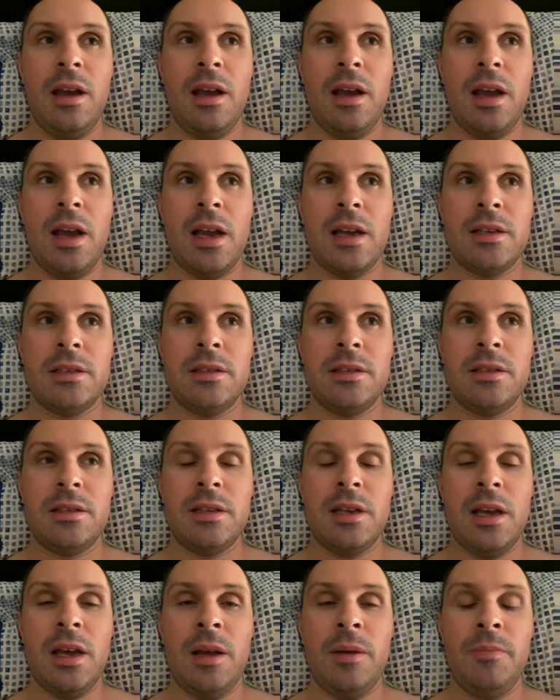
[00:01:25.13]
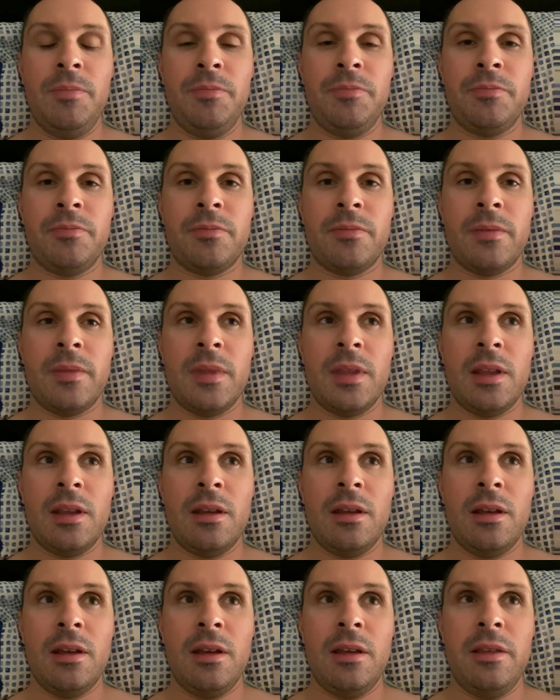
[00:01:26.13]
And um,
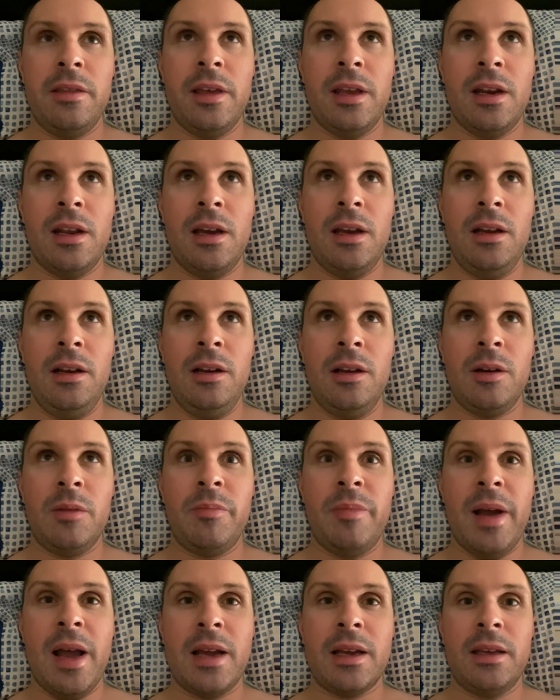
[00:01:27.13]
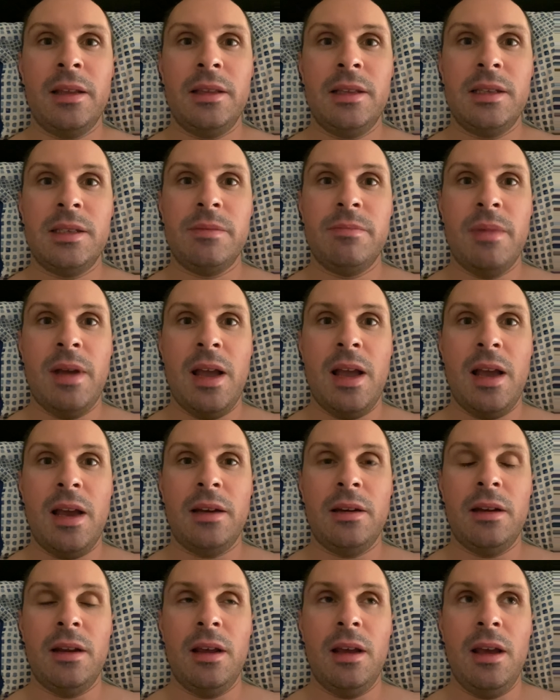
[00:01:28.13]
then I looked back at this
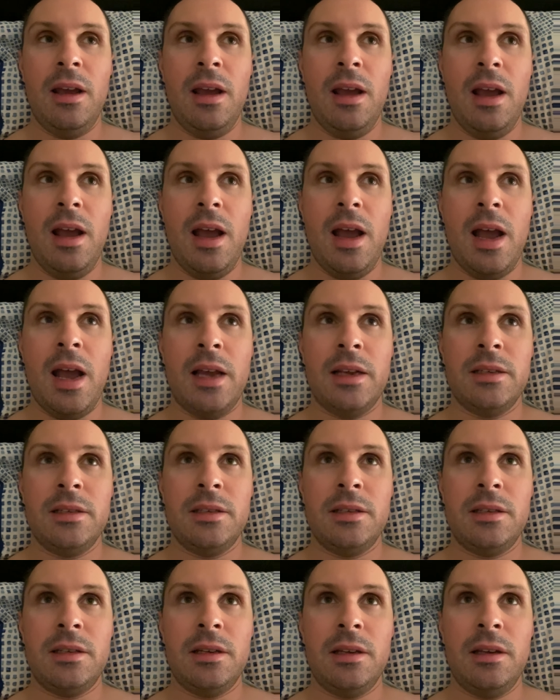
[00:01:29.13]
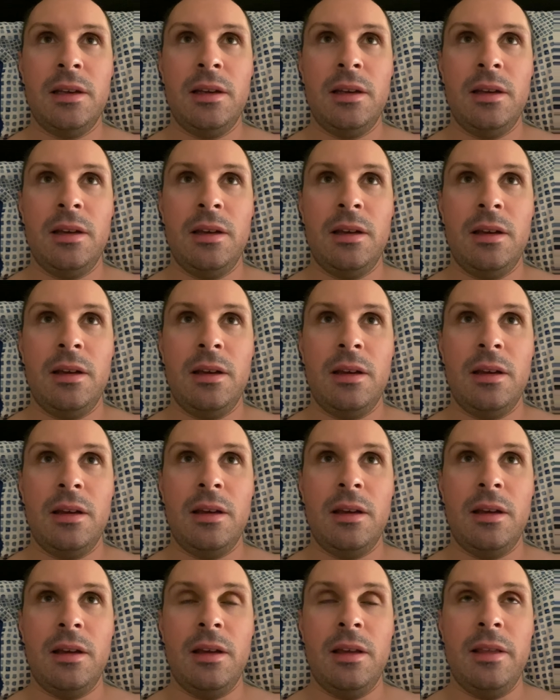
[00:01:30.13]
man, and
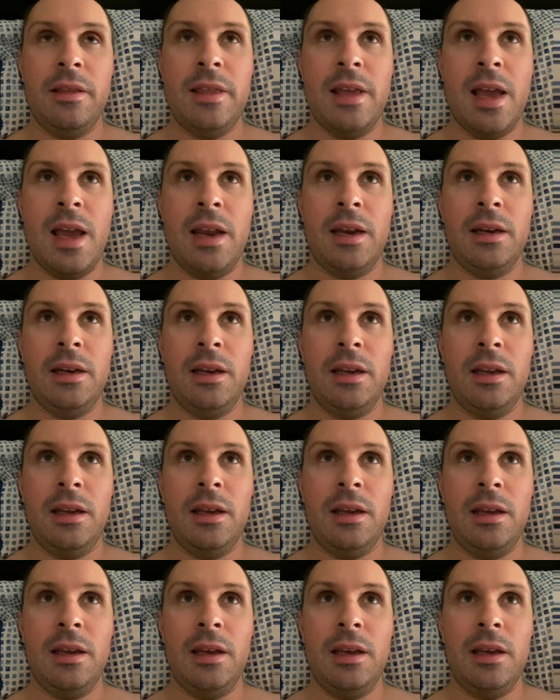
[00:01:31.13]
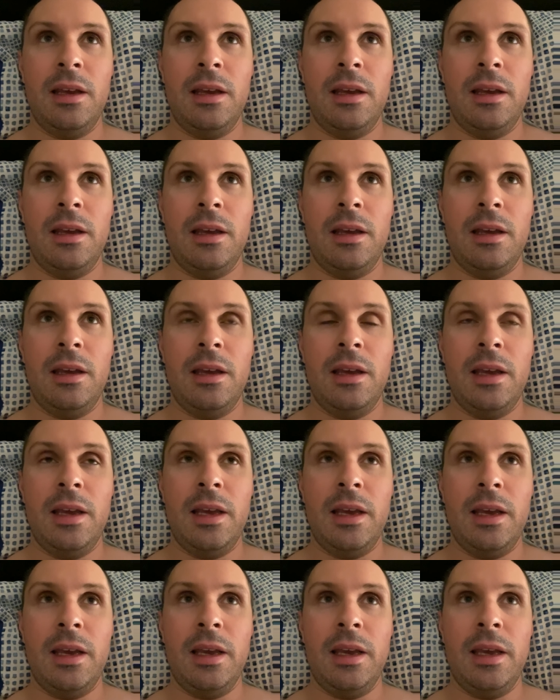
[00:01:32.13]
then
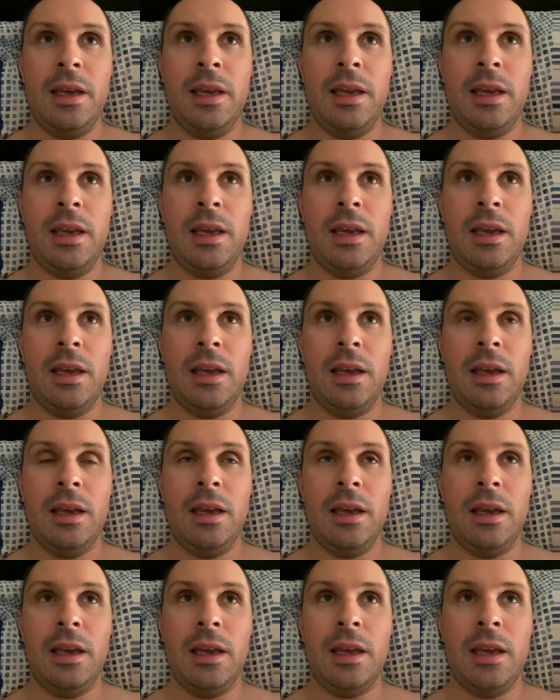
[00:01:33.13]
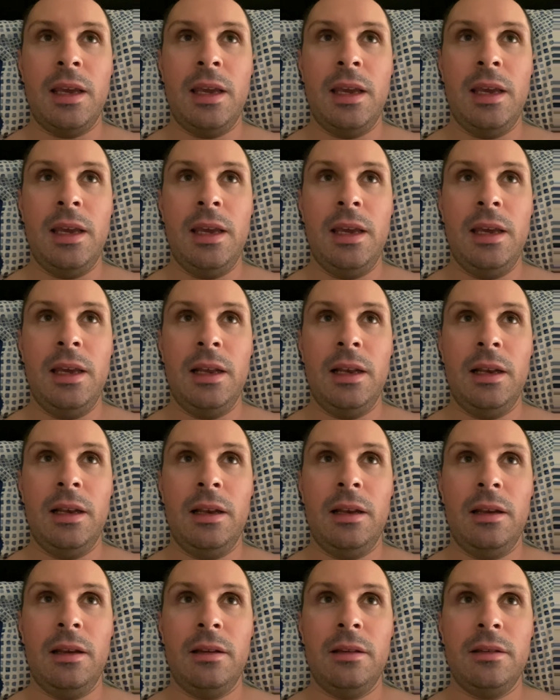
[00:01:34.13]
he, he
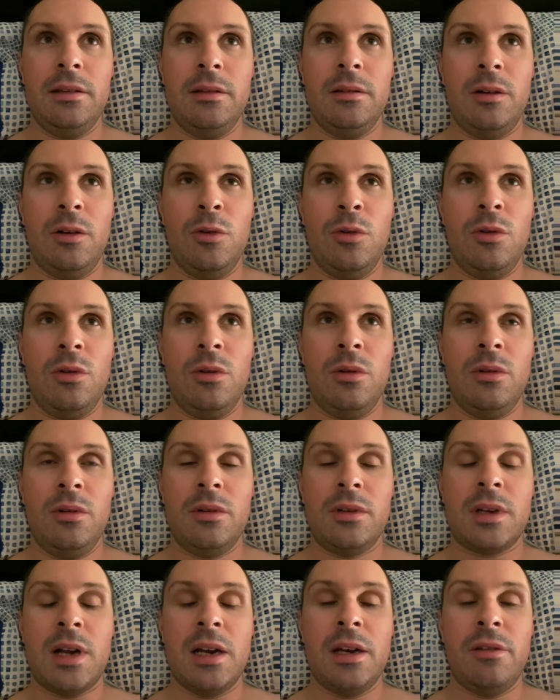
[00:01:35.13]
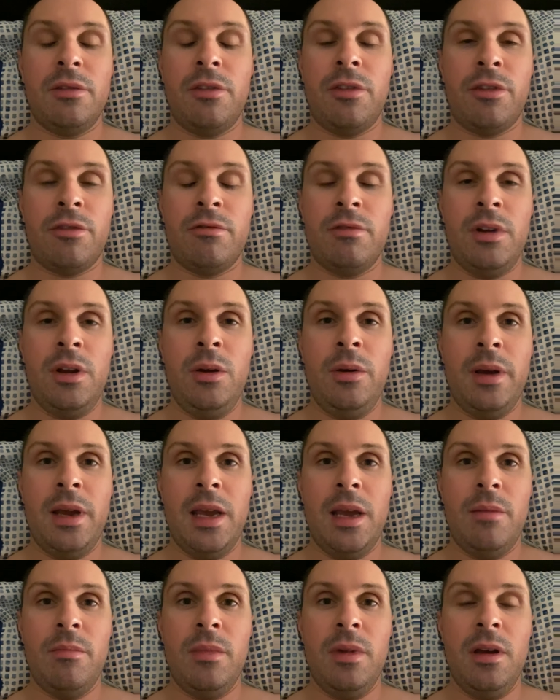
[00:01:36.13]
or, or kind of through
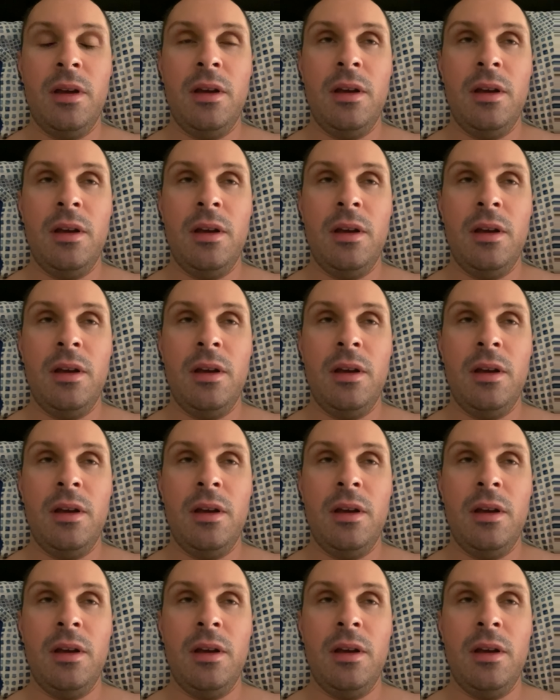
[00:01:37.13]
him,